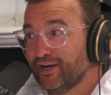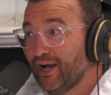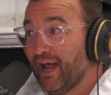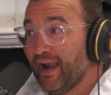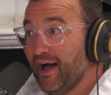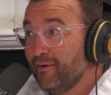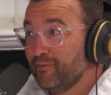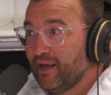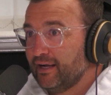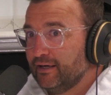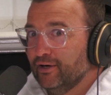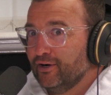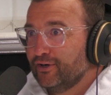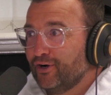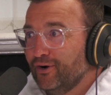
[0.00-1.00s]
And I'm like,
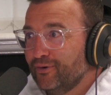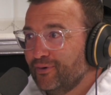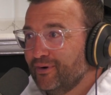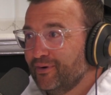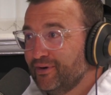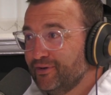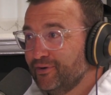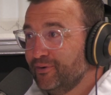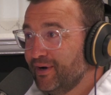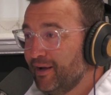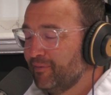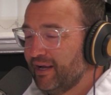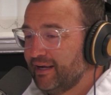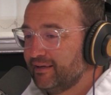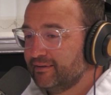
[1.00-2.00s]
oh God, what do I do? And
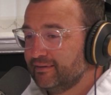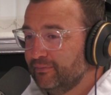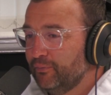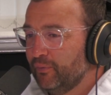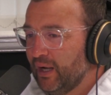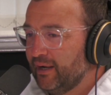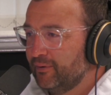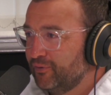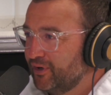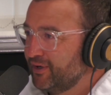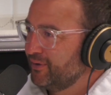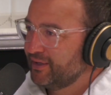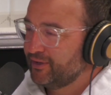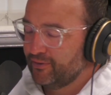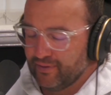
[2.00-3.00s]
I'm like, well, what
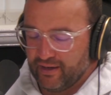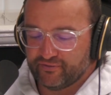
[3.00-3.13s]
do I do?